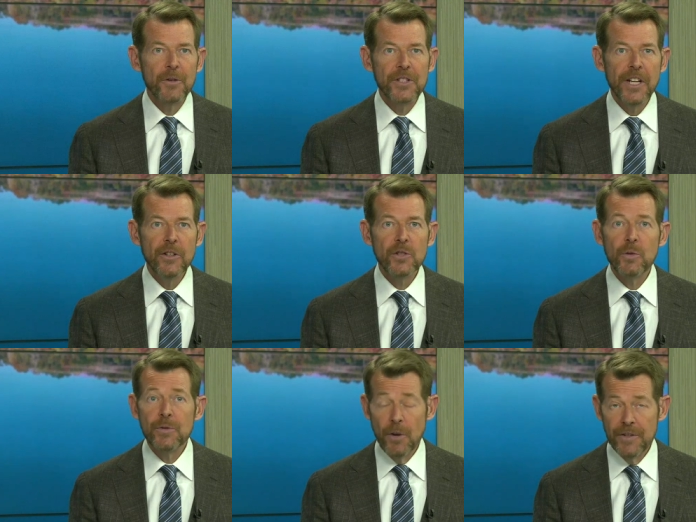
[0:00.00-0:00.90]
For seniors was
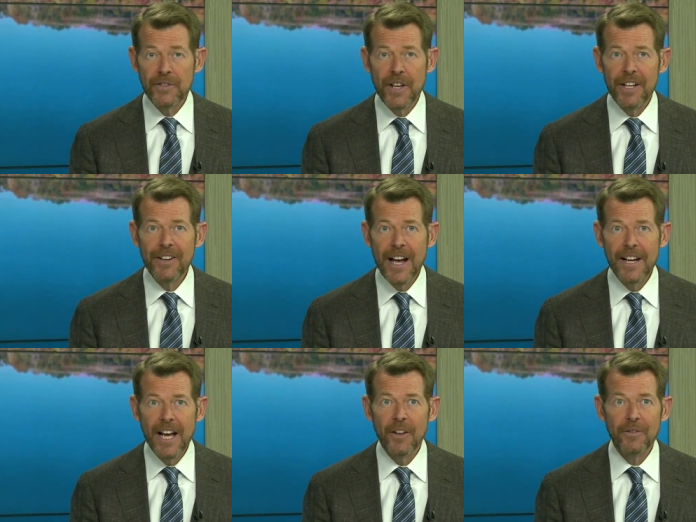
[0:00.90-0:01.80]
front and center at a
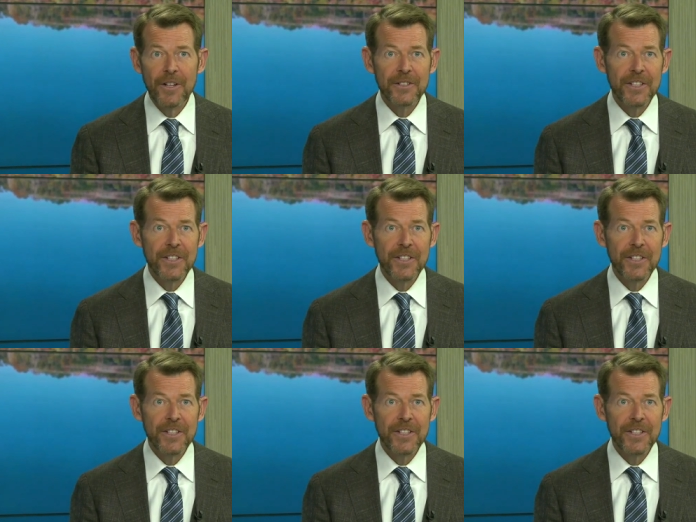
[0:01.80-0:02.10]
health fair